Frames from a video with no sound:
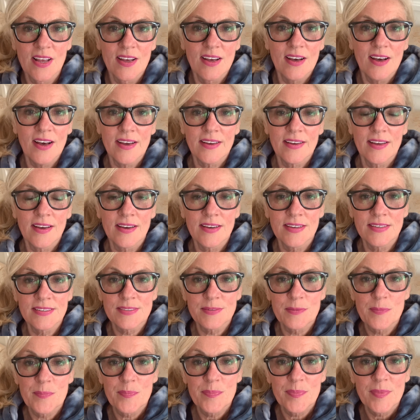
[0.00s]
Hi
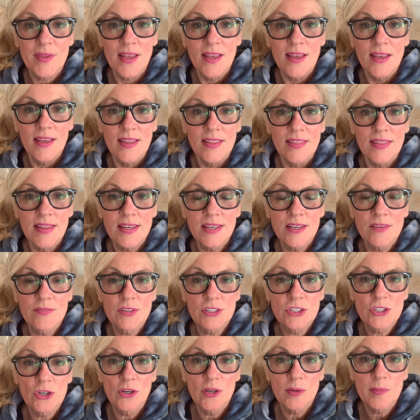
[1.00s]
guys, thank you for
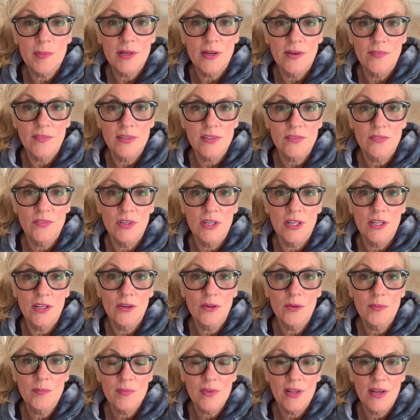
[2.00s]
joining me on this
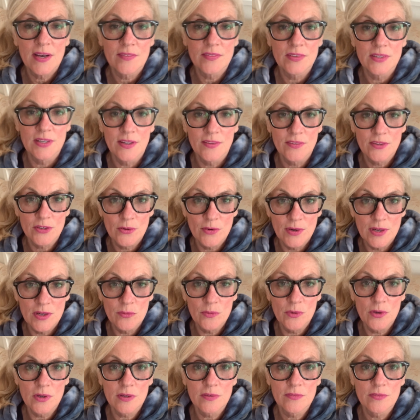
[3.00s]
video. I have another great
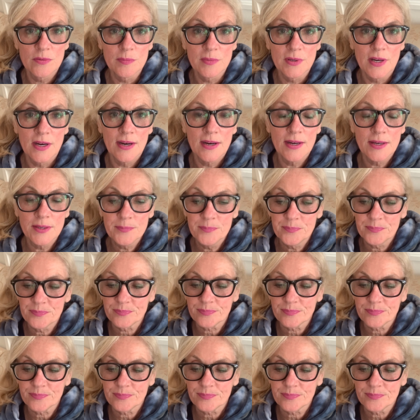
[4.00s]
word from God.